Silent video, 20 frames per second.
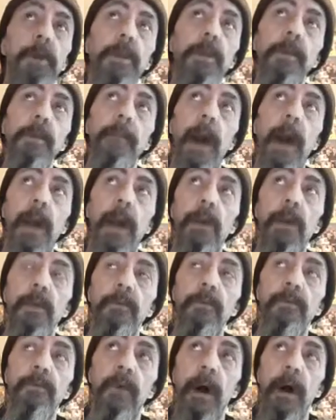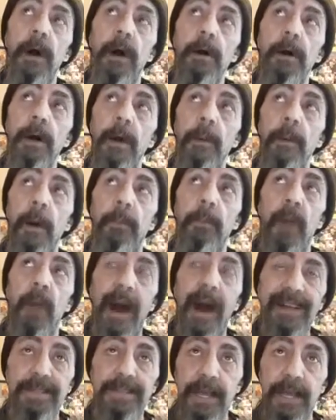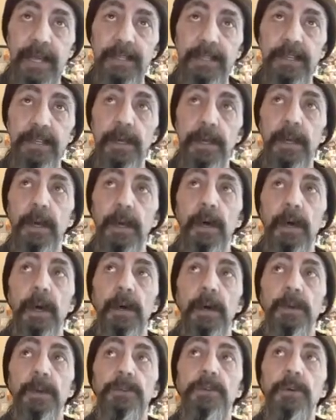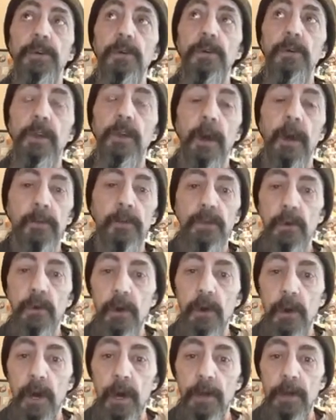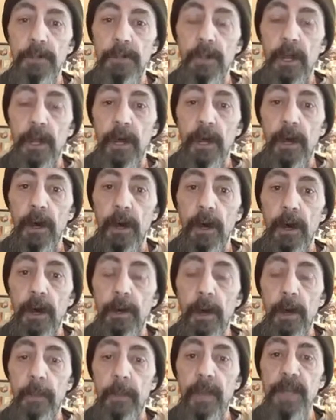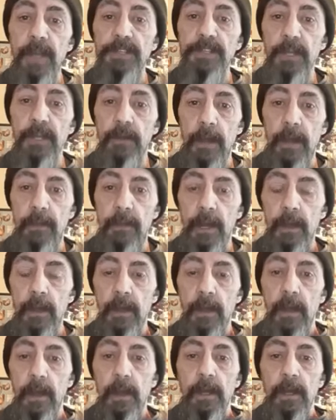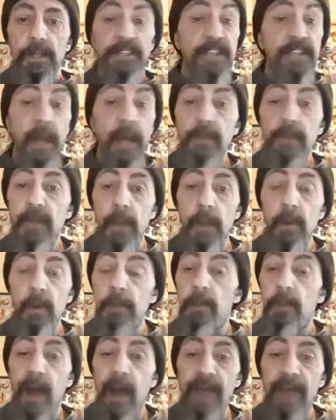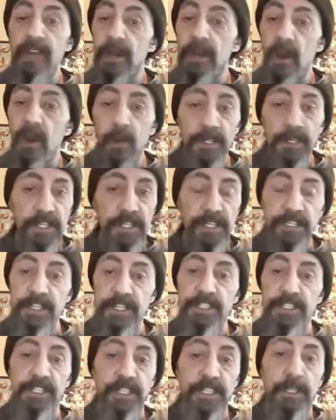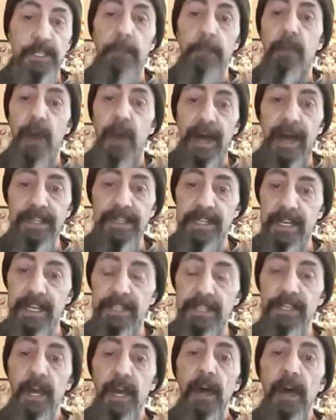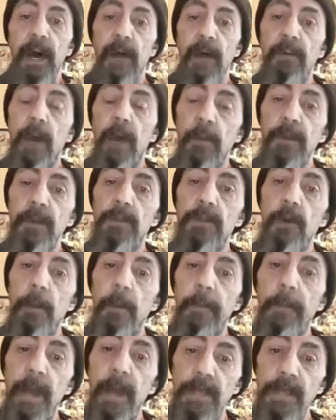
a matter of a process to come to a peace agreement. Same thing with private notices. It's just a process of coming to a peace